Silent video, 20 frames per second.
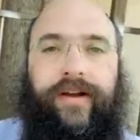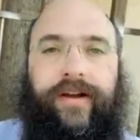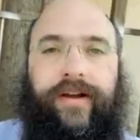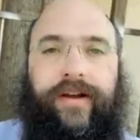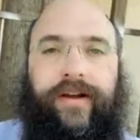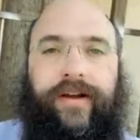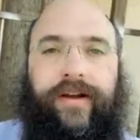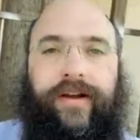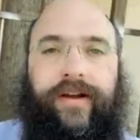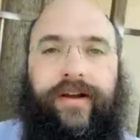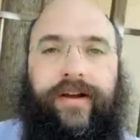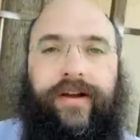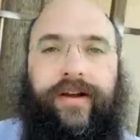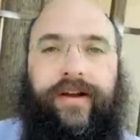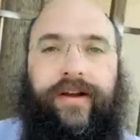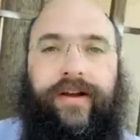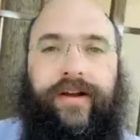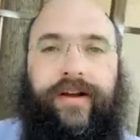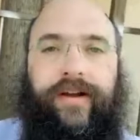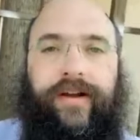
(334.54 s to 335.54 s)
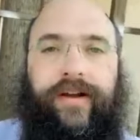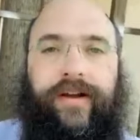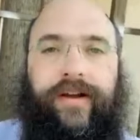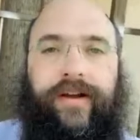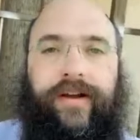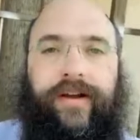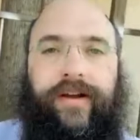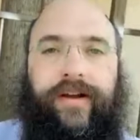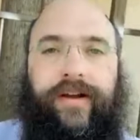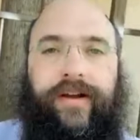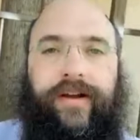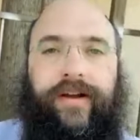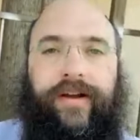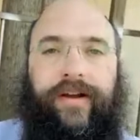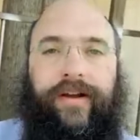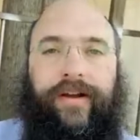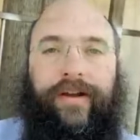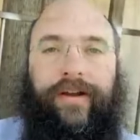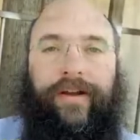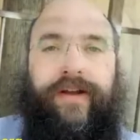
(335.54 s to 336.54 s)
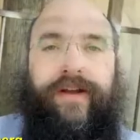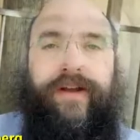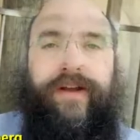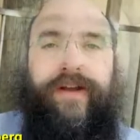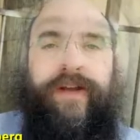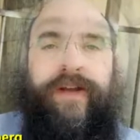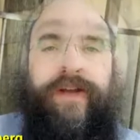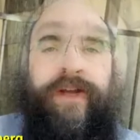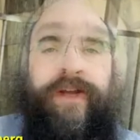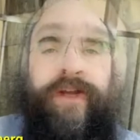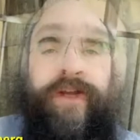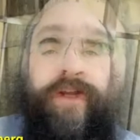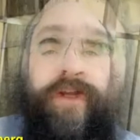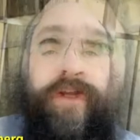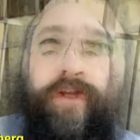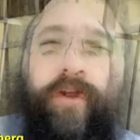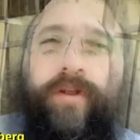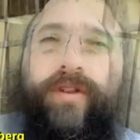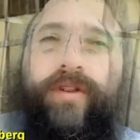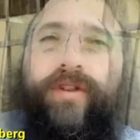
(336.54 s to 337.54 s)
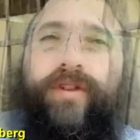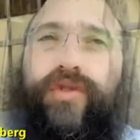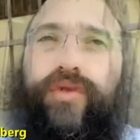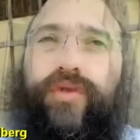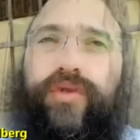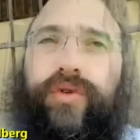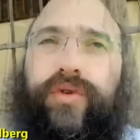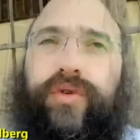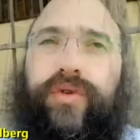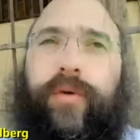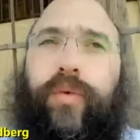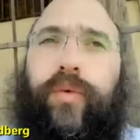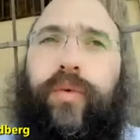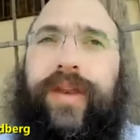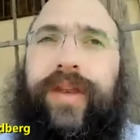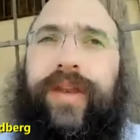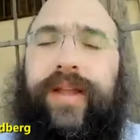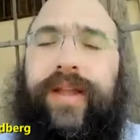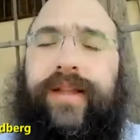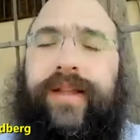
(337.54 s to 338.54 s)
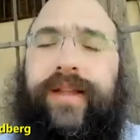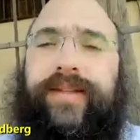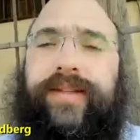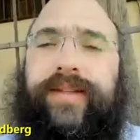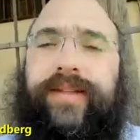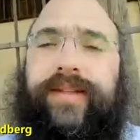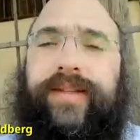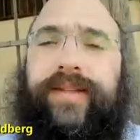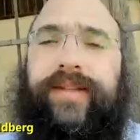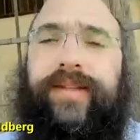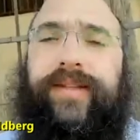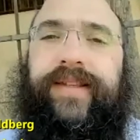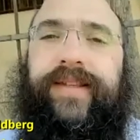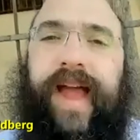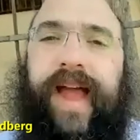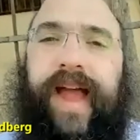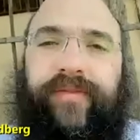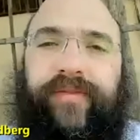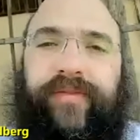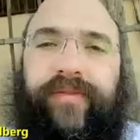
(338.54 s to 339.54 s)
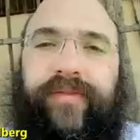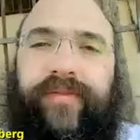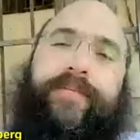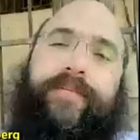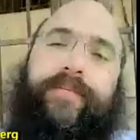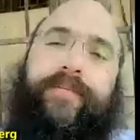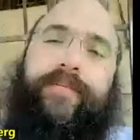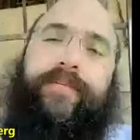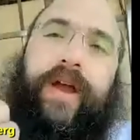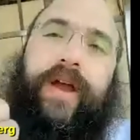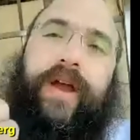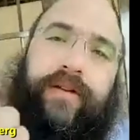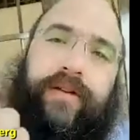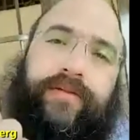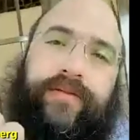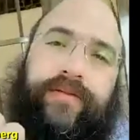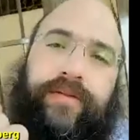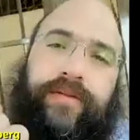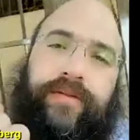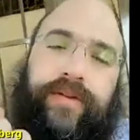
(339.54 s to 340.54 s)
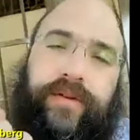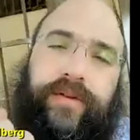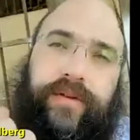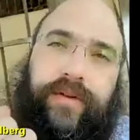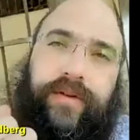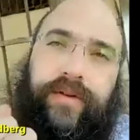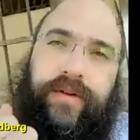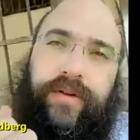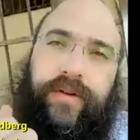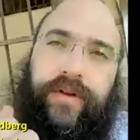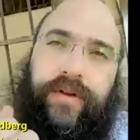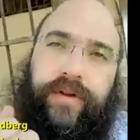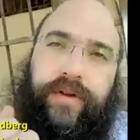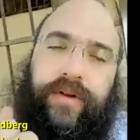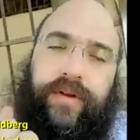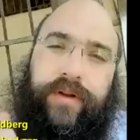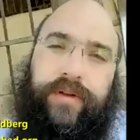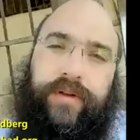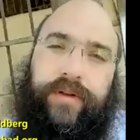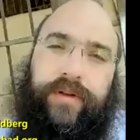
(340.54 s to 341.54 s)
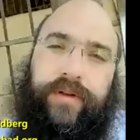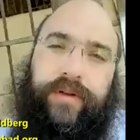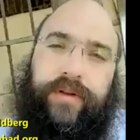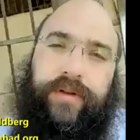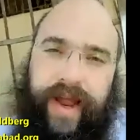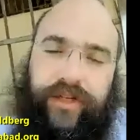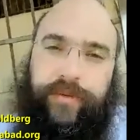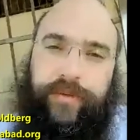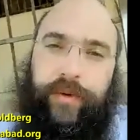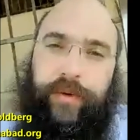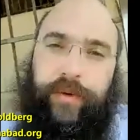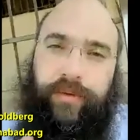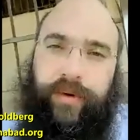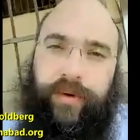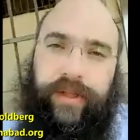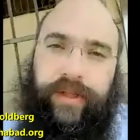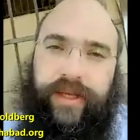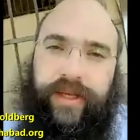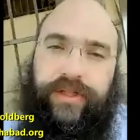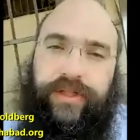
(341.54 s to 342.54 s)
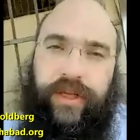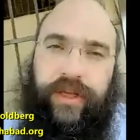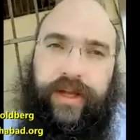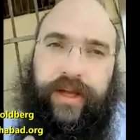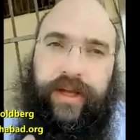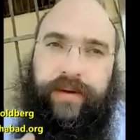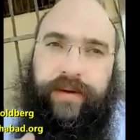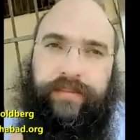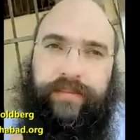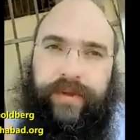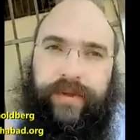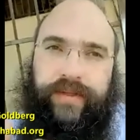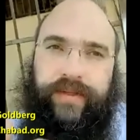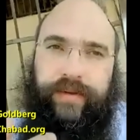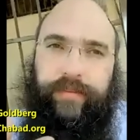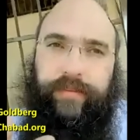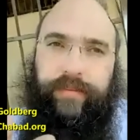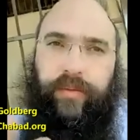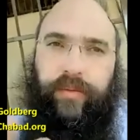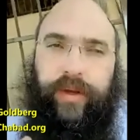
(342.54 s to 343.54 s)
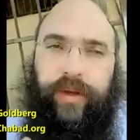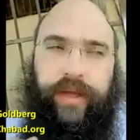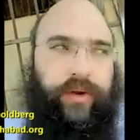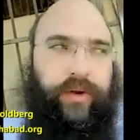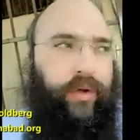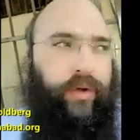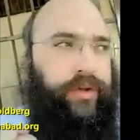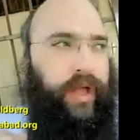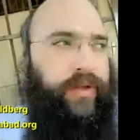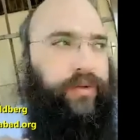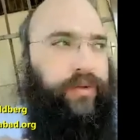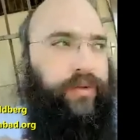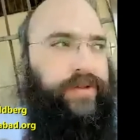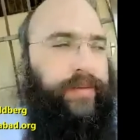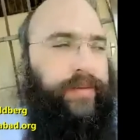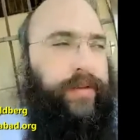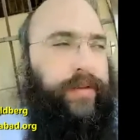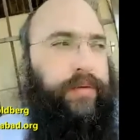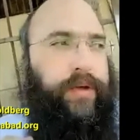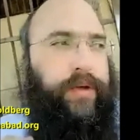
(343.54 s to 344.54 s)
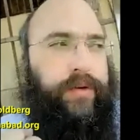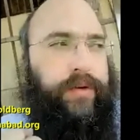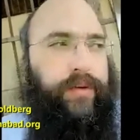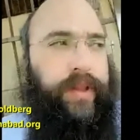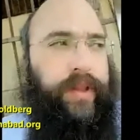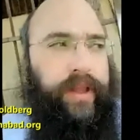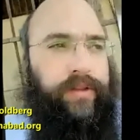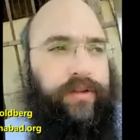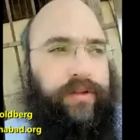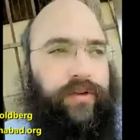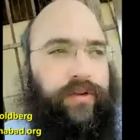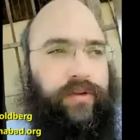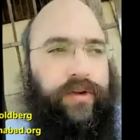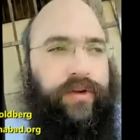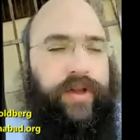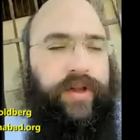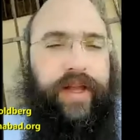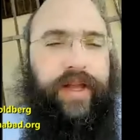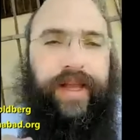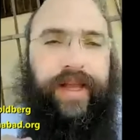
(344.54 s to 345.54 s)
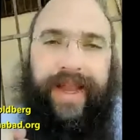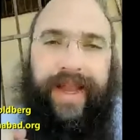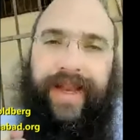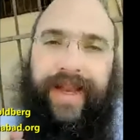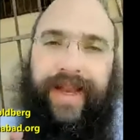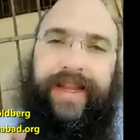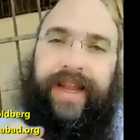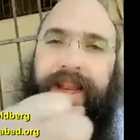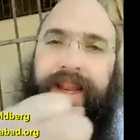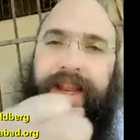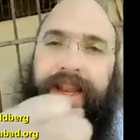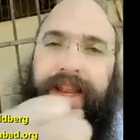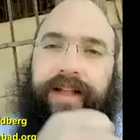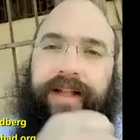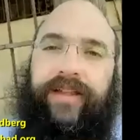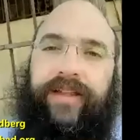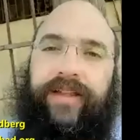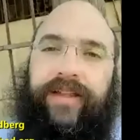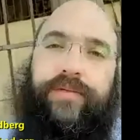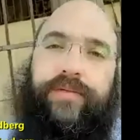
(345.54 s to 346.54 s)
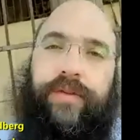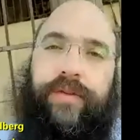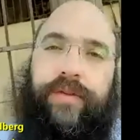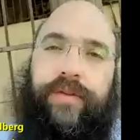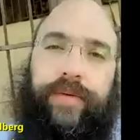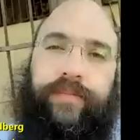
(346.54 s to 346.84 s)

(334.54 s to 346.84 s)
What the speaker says: without words, but so it's true that one needs to have some kind of tangible relation, something that we can hold on to, something we can relate to in connecting us with Hashem.